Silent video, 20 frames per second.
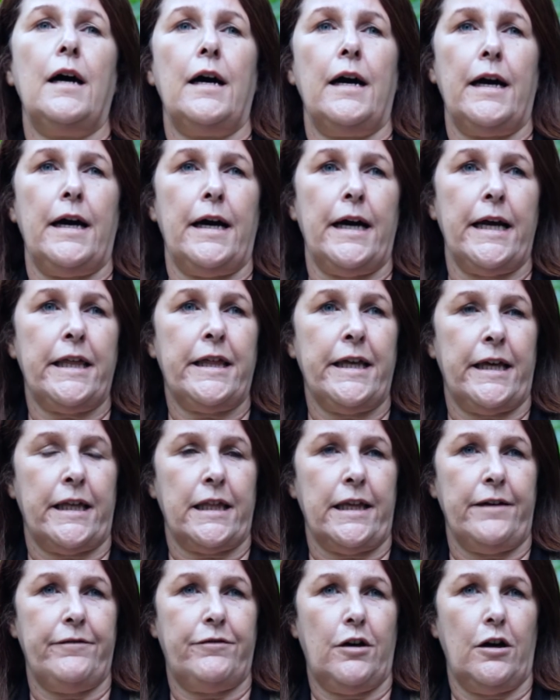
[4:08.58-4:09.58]
I think
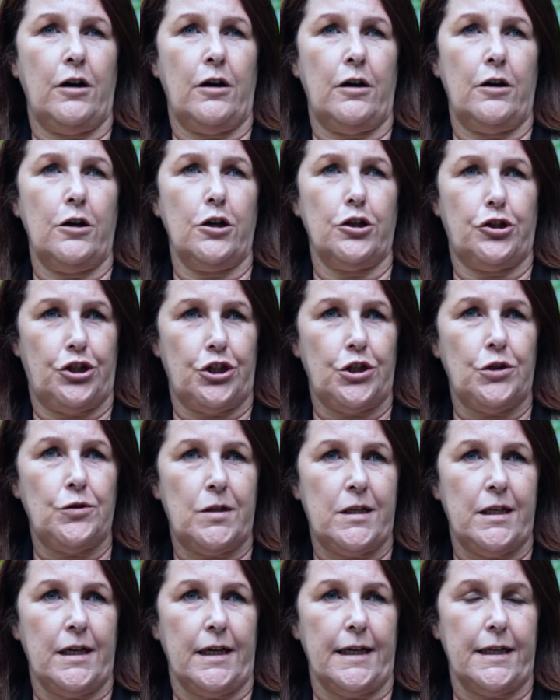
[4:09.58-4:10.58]
they've got a
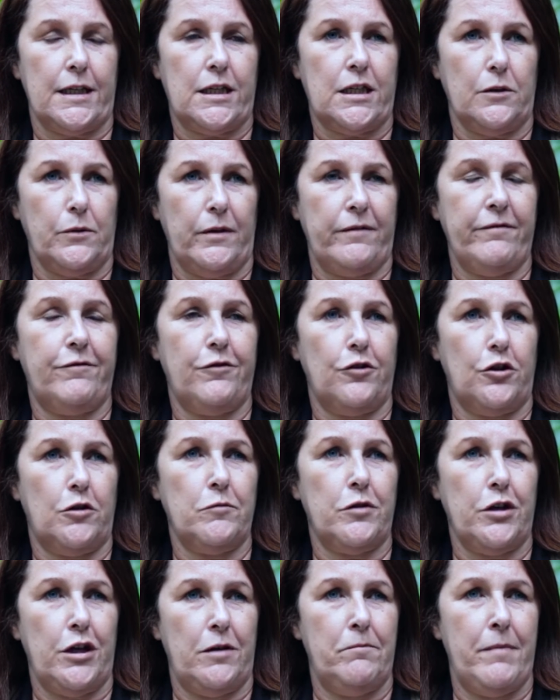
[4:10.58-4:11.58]
duty to inform
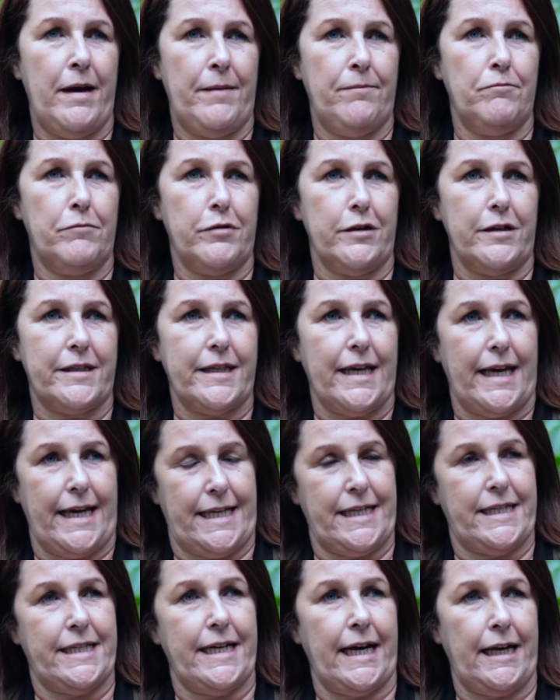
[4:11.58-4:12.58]
their members
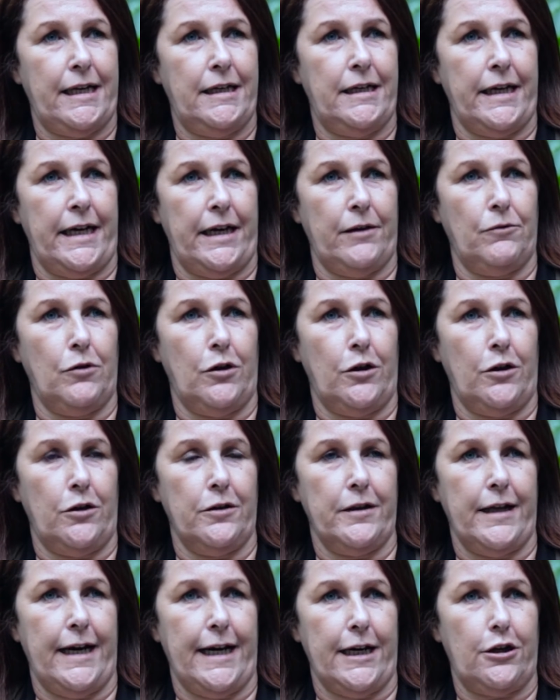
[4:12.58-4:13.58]
exactly what
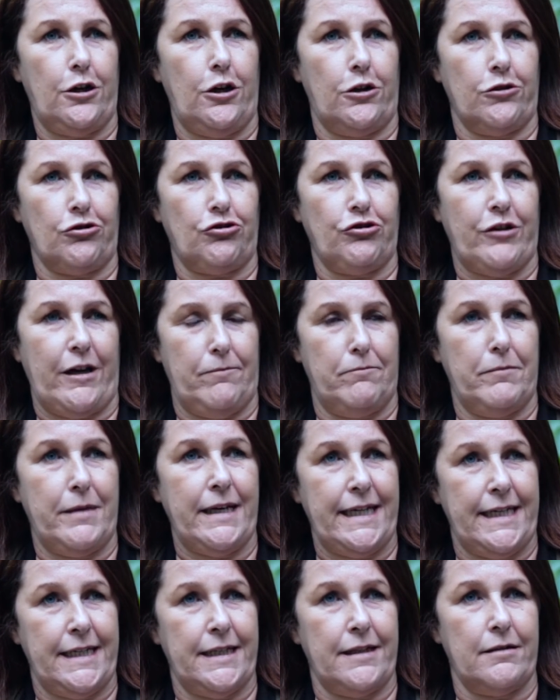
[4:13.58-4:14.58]
that contract
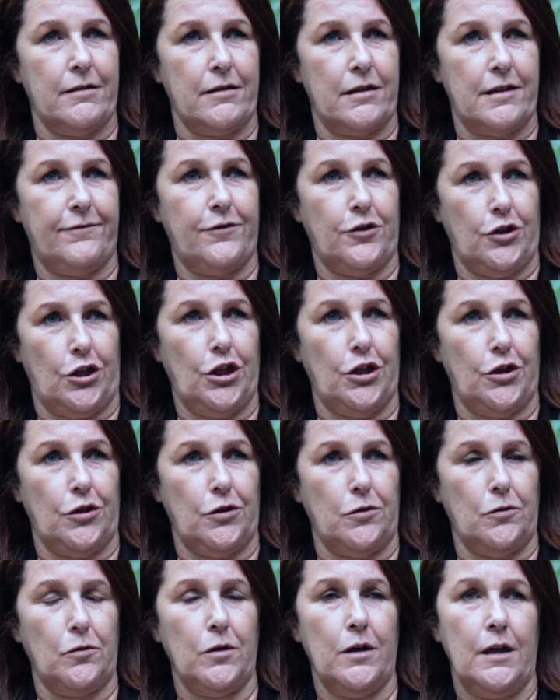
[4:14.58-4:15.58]
means for
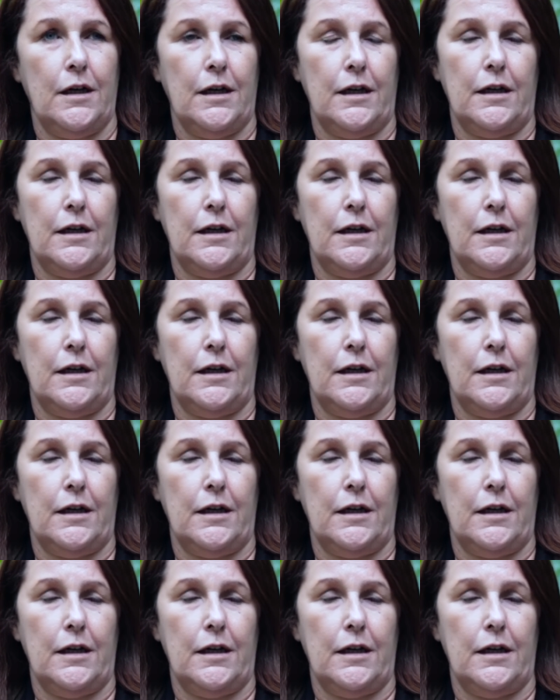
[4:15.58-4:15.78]
you.